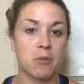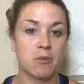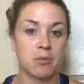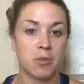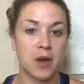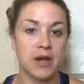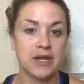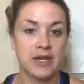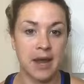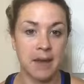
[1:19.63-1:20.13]

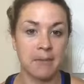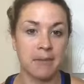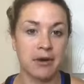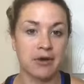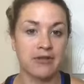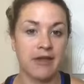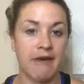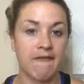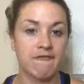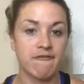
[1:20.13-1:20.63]
one
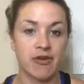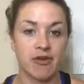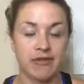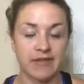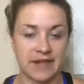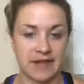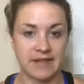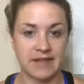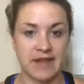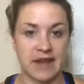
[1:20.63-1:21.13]
number, that first
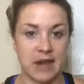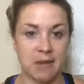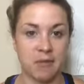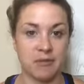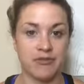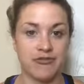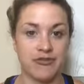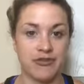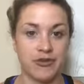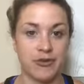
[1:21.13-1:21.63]
thing that I
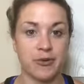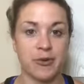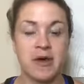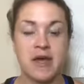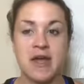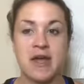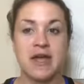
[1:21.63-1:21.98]
would do.